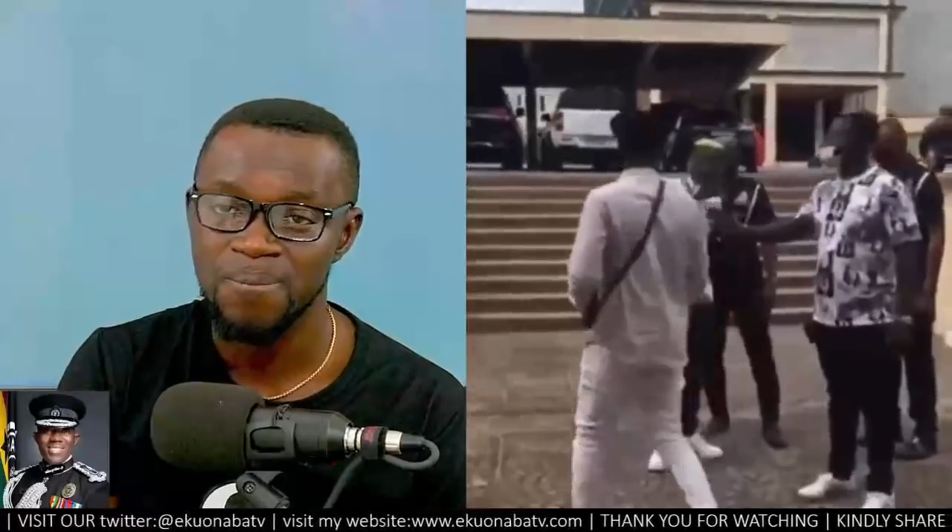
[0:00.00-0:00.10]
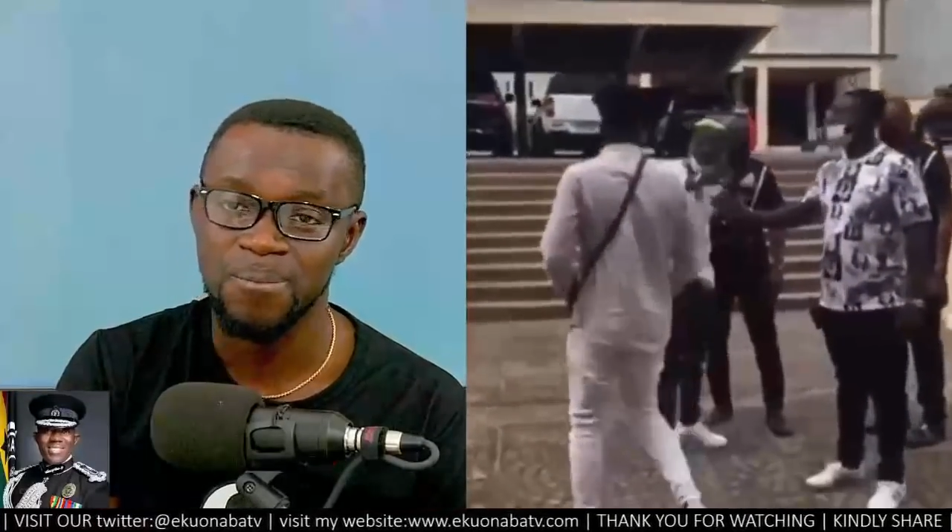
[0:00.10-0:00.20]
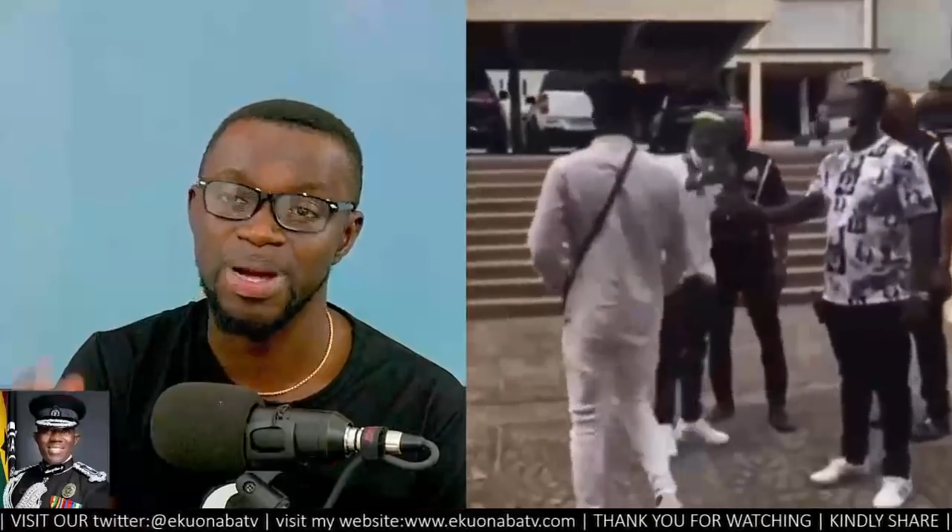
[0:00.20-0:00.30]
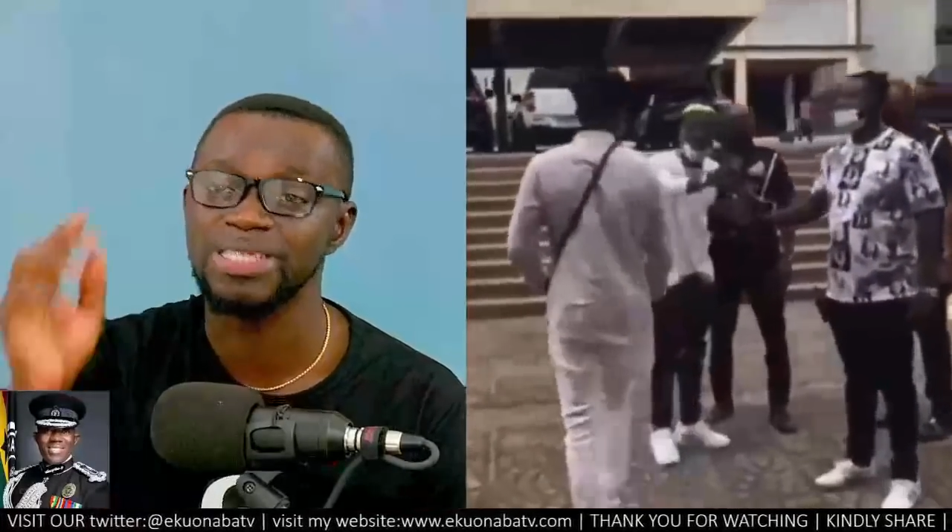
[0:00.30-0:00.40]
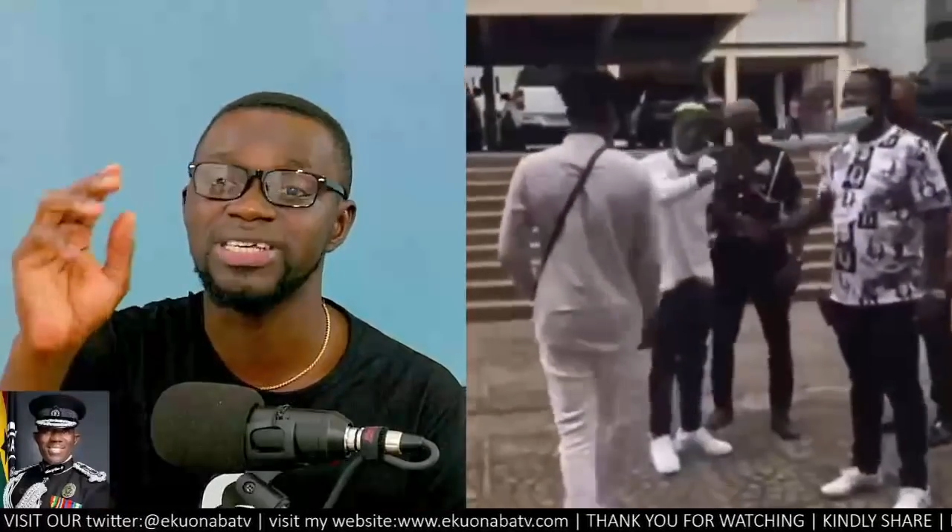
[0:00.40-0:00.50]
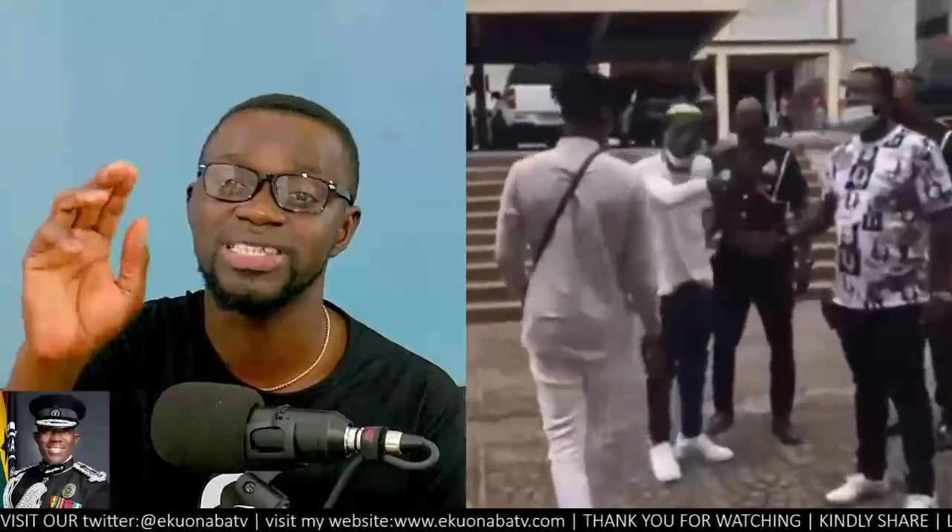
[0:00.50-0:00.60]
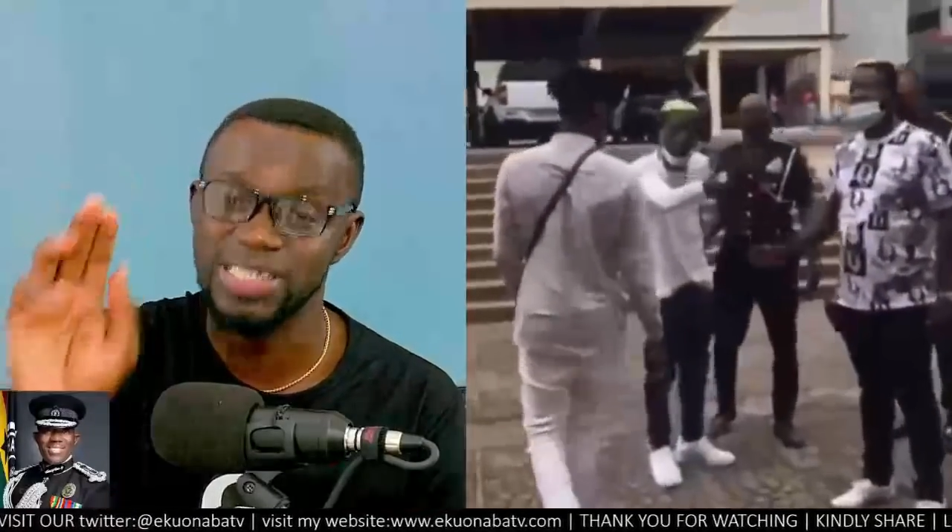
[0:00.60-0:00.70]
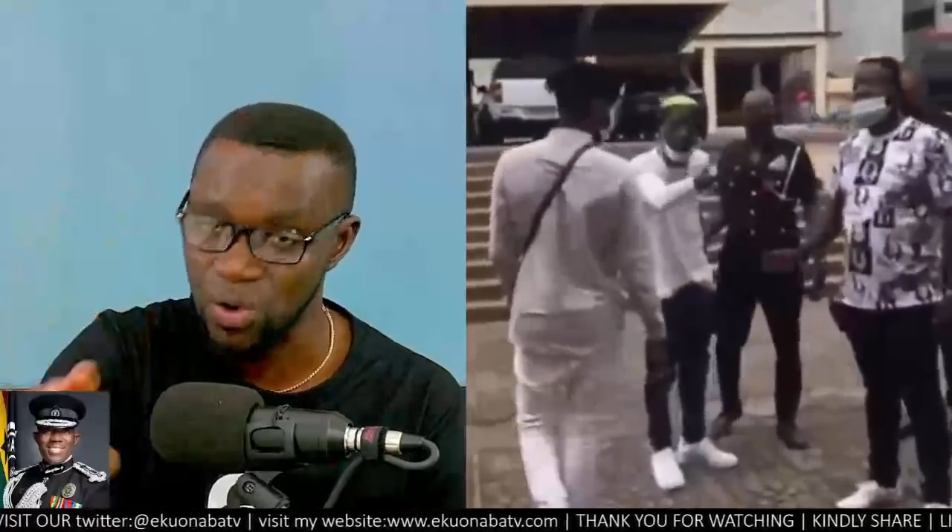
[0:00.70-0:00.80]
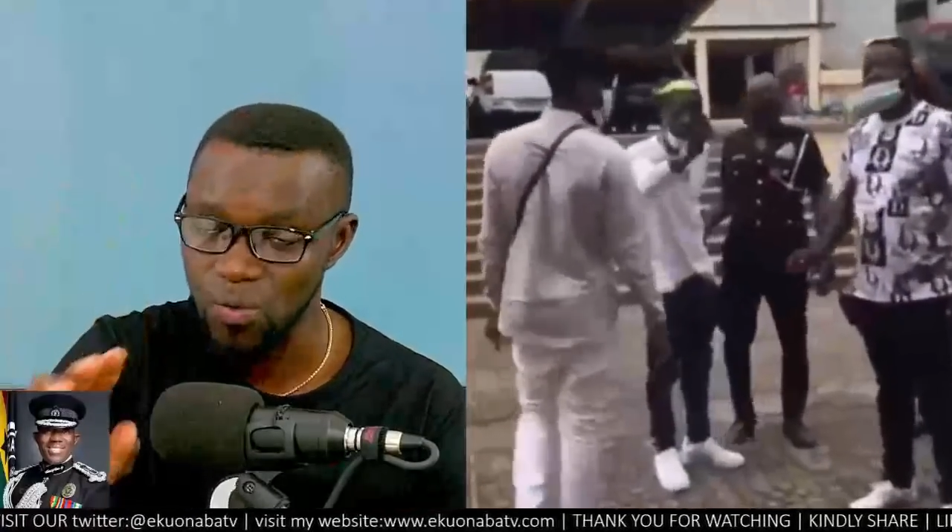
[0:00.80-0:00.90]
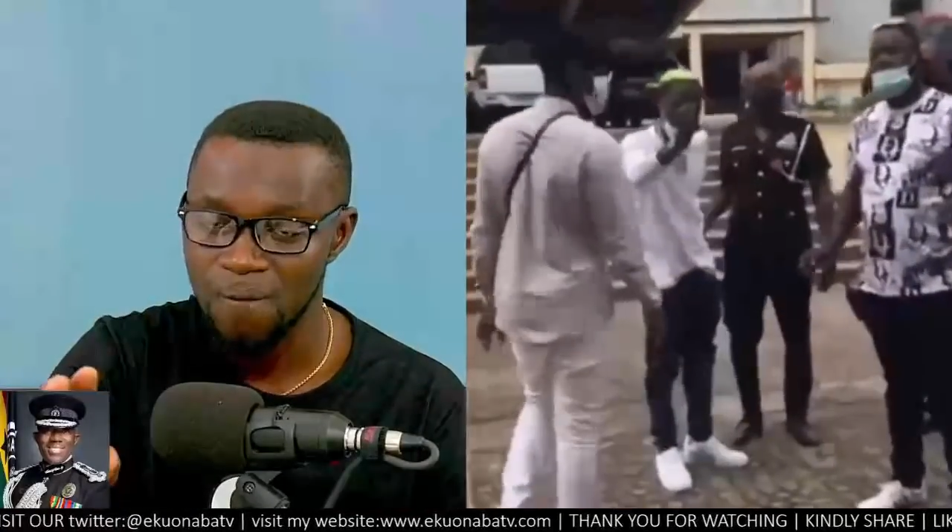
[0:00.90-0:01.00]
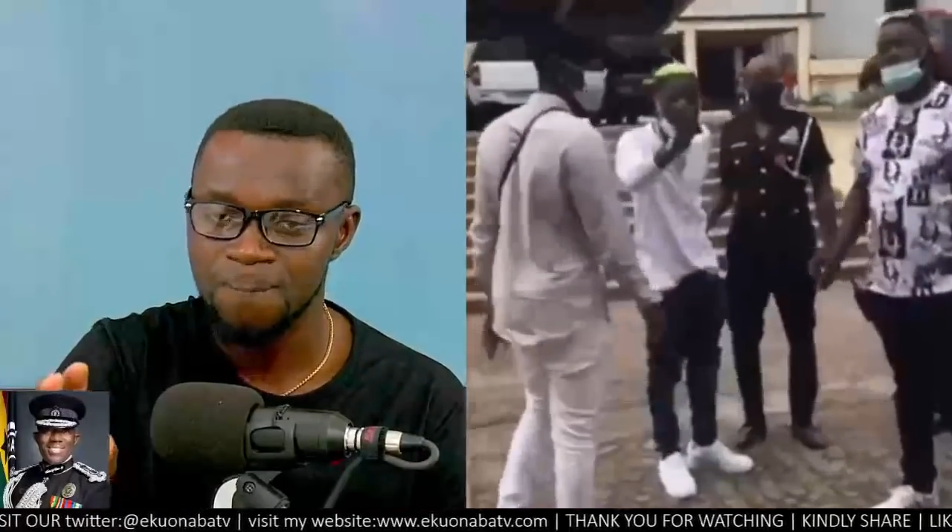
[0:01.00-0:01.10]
But yes, so.